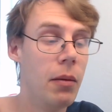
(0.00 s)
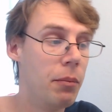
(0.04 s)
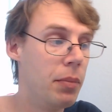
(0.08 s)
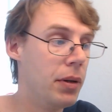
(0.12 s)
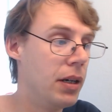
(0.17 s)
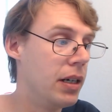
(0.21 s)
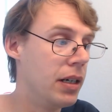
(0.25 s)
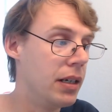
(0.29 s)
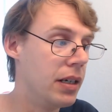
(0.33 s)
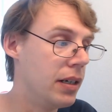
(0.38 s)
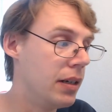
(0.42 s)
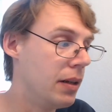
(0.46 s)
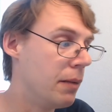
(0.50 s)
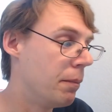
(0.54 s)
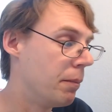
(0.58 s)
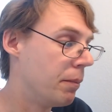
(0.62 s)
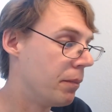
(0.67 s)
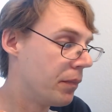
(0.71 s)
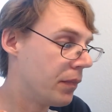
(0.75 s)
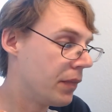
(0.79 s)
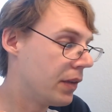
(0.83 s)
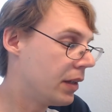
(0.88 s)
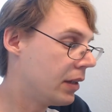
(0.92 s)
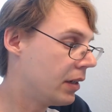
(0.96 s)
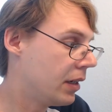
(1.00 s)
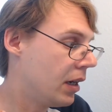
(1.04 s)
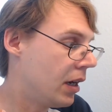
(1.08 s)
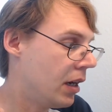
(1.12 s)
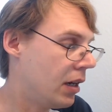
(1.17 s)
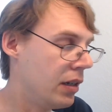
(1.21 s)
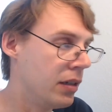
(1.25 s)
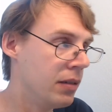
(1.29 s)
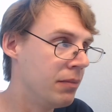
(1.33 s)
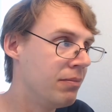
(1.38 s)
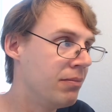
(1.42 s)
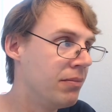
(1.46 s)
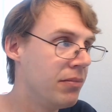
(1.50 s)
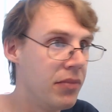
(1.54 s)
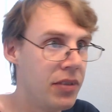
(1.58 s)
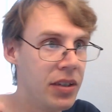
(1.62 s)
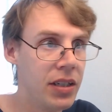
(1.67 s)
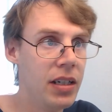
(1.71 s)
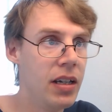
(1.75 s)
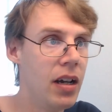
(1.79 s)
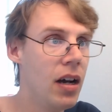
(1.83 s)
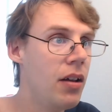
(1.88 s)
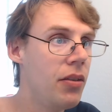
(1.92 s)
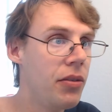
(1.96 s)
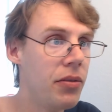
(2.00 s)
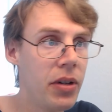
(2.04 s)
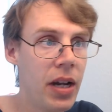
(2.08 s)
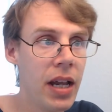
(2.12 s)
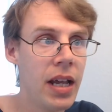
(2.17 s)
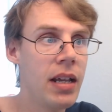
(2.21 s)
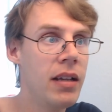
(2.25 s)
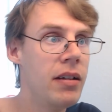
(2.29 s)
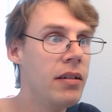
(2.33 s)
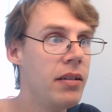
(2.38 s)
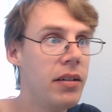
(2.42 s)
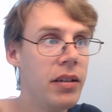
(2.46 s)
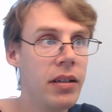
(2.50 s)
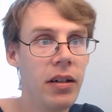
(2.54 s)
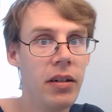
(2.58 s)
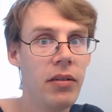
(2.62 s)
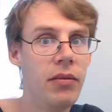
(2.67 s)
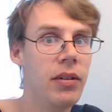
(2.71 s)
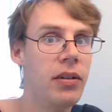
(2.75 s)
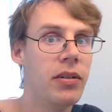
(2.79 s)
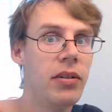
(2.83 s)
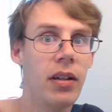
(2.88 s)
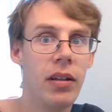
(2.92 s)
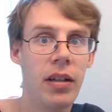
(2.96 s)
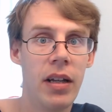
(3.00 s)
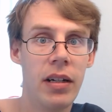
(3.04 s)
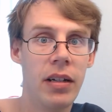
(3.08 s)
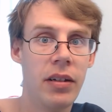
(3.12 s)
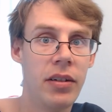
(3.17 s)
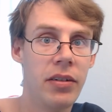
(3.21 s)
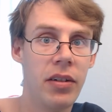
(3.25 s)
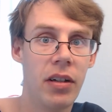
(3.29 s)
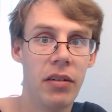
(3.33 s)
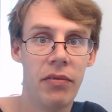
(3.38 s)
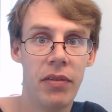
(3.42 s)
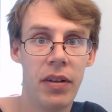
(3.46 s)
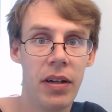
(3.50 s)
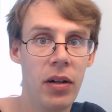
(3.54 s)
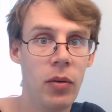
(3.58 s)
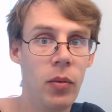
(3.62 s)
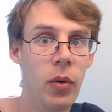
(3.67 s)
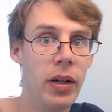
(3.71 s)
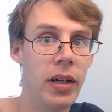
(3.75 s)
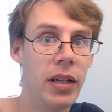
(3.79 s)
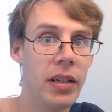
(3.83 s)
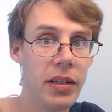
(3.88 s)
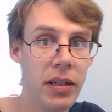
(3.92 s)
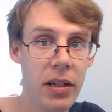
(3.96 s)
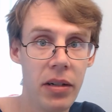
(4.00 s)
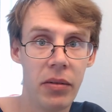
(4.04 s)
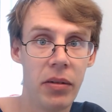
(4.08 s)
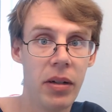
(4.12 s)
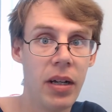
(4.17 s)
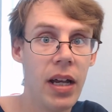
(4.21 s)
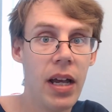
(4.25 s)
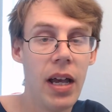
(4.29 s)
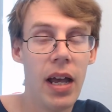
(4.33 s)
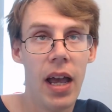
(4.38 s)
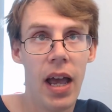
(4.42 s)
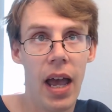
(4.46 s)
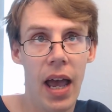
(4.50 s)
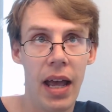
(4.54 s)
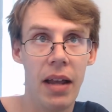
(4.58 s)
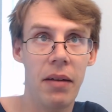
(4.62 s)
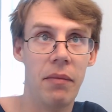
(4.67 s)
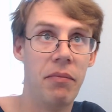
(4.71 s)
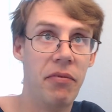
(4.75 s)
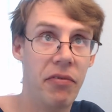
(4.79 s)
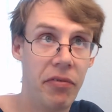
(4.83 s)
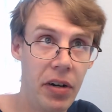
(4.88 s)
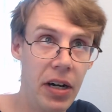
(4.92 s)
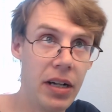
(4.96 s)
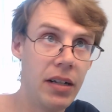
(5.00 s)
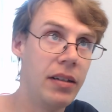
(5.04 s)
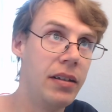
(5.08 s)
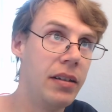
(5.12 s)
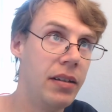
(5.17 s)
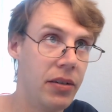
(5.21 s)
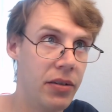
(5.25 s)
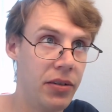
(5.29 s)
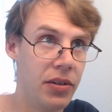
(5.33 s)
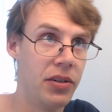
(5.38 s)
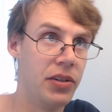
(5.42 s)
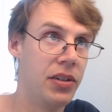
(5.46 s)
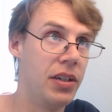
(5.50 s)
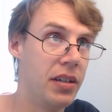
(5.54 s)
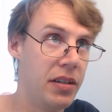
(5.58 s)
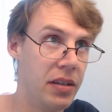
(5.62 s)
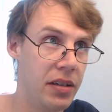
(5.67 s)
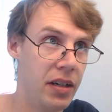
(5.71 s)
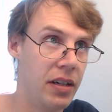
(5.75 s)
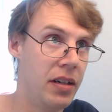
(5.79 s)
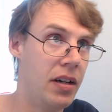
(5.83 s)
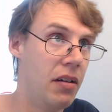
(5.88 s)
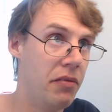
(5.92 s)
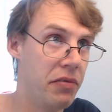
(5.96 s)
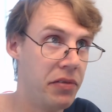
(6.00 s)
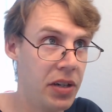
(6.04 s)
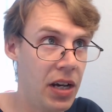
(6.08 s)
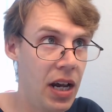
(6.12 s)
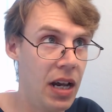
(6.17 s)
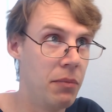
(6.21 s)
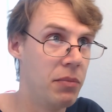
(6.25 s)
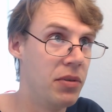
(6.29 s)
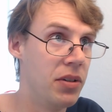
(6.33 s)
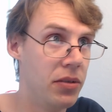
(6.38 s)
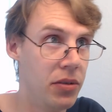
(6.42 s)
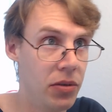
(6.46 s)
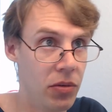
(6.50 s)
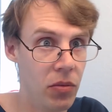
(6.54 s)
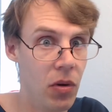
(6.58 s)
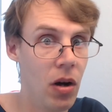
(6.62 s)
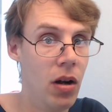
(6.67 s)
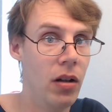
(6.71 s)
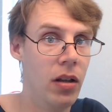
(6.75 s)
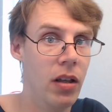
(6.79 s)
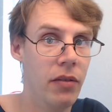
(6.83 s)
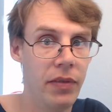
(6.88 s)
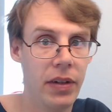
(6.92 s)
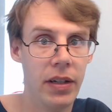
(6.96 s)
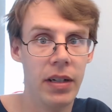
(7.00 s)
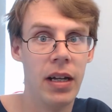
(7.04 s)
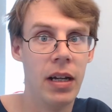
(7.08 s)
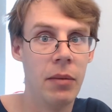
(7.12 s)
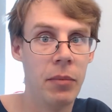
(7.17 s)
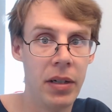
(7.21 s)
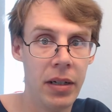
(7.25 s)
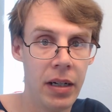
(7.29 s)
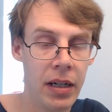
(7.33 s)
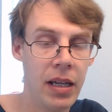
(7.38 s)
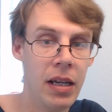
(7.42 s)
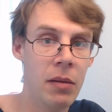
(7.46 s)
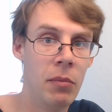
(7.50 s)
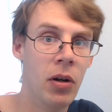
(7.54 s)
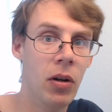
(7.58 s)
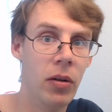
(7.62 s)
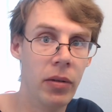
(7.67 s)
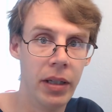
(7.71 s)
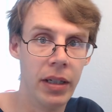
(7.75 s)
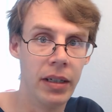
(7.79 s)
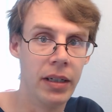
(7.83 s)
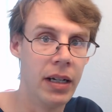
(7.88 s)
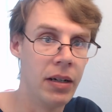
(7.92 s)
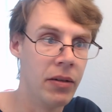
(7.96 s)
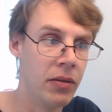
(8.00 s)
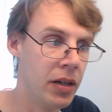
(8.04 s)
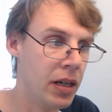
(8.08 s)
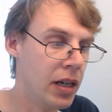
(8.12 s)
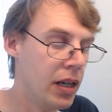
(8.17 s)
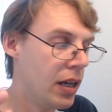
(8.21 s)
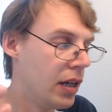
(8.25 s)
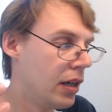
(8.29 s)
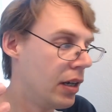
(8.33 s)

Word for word: But um, on the other hand, you know, there's a lot of stuff that I want to do, and frankly, there just isn't enough time to do all of it. I mean, I am holding down,